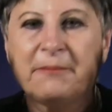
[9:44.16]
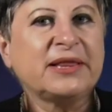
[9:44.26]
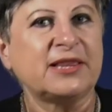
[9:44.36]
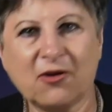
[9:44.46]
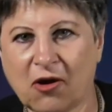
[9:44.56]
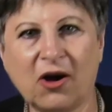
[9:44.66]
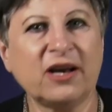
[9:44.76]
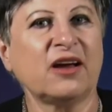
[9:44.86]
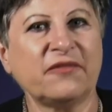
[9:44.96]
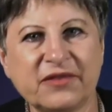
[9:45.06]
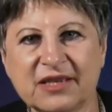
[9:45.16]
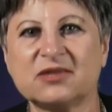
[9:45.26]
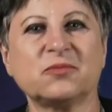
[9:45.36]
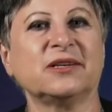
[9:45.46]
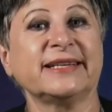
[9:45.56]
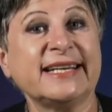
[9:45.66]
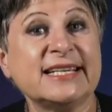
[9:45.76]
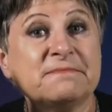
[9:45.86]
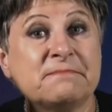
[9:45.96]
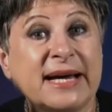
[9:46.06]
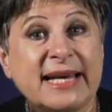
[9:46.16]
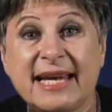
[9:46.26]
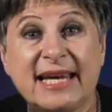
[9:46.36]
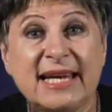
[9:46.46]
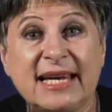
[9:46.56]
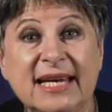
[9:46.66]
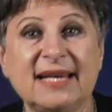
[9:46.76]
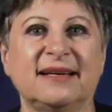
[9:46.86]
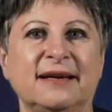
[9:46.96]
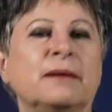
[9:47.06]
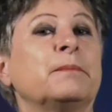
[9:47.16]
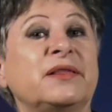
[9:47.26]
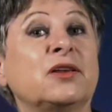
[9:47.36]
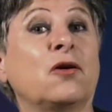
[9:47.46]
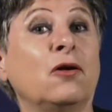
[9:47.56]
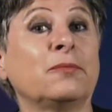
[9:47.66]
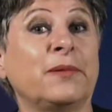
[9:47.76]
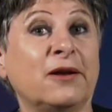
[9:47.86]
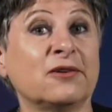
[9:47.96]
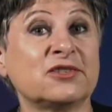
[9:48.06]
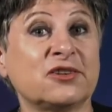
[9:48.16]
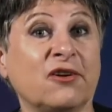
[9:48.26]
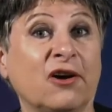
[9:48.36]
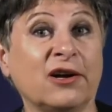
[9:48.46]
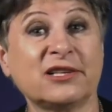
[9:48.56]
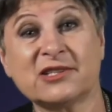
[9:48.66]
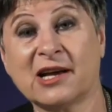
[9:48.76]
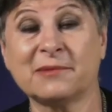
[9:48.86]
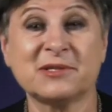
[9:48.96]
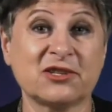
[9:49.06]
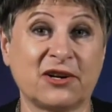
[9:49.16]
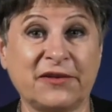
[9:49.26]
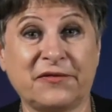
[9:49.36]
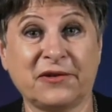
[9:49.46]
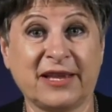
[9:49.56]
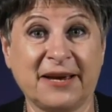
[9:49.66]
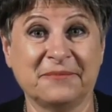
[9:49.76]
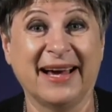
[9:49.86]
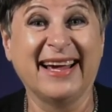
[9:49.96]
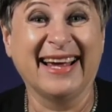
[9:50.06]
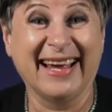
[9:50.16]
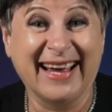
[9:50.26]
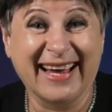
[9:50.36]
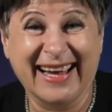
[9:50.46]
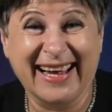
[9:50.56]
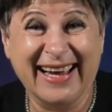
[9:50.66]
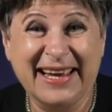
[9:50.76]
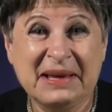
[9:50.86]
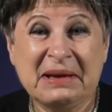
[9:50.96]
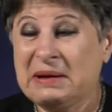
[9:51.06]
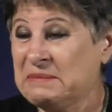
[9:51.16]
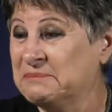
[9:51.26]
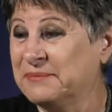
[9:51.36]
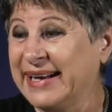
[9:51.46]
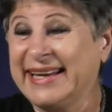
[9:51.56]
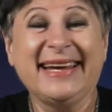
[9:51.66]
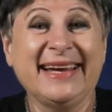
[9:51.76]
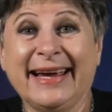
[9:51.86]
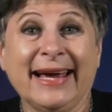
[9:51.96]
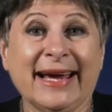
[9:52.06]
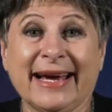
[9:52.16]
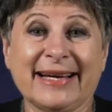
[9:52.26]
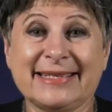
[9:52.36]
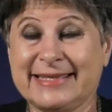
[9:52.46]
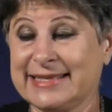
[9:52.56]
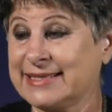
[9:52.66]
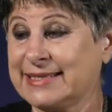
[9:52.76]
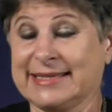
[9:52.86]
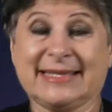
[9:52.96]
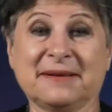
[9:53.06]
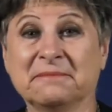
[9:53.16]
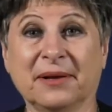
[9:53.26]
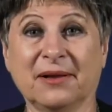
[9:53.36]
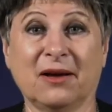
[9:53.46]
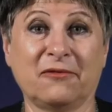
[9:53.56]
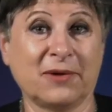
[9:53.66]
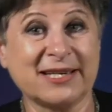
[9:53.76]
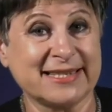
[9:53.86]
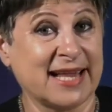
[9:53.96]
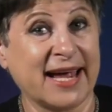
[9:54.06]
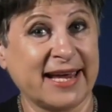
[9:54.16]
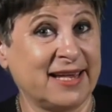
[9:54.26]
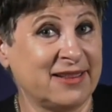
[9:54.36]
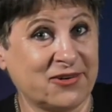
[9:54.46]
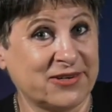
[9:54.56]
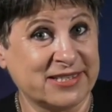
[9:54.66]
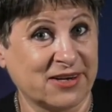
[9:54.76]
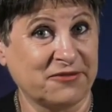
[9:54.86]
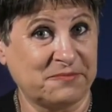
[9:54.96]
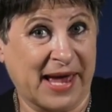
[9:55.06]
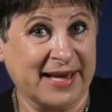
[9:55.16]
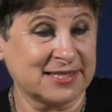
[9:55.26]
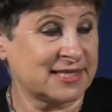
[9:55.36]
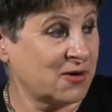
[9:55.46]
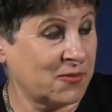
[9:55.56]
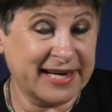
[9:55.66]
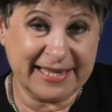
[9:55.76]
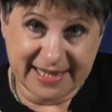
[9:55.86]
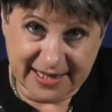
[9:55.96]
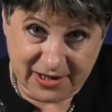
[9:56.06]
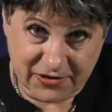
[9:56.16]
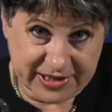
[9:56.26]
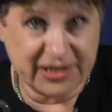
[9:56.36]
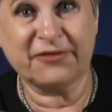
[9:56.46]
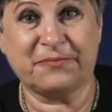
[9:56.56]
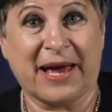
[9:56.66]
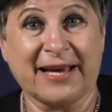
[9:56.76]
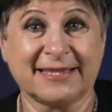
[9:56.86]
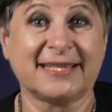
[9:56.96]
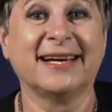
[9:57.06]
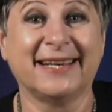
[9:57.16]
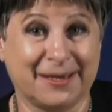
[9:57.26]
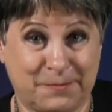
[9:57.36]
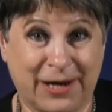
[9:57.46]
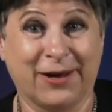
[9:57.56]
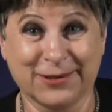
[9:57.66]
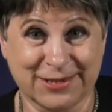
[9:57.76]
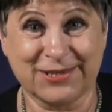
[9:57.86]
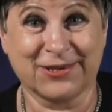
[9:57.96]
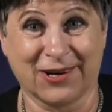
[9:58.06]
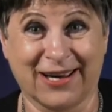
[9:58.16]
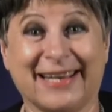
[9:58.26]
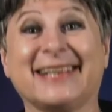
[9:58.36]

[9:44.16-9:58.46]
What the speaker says: But the God of this world is money. But the gold belongs to God. So I'm sorry for them. Money is just a symbol of what's lying in the reserve banks. So what is in the reserve banks, it belongs to God.